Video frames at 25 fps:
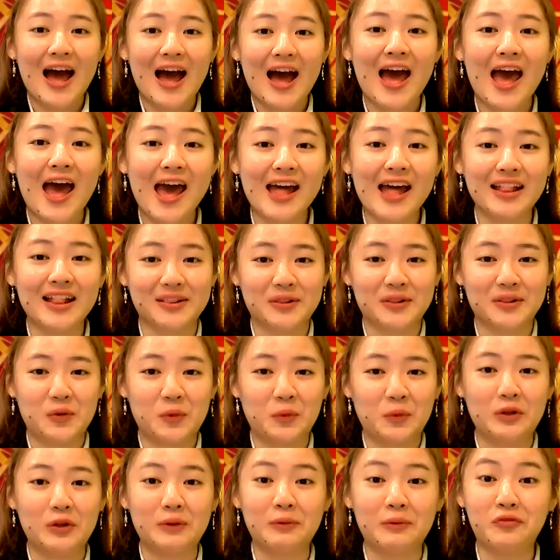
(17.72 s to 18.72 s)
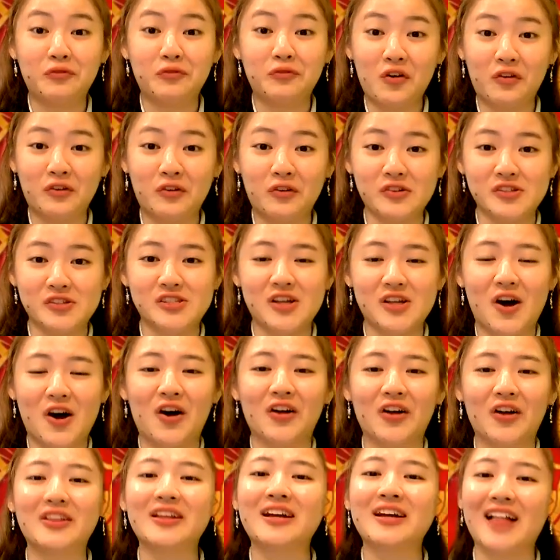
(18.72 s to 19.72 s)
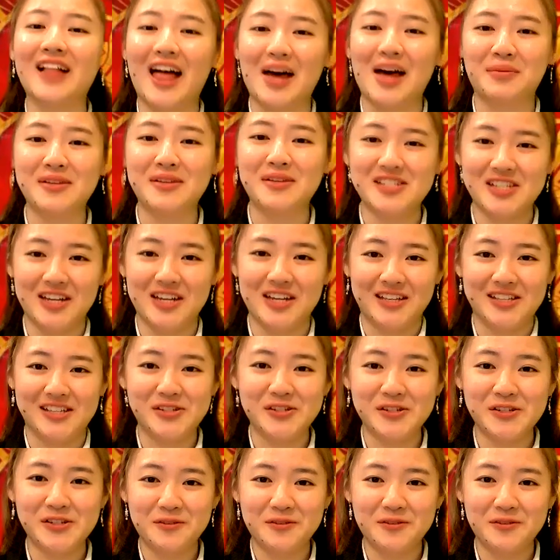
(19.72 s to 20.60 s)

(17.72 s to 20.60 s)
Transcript: and will be focused on climate change.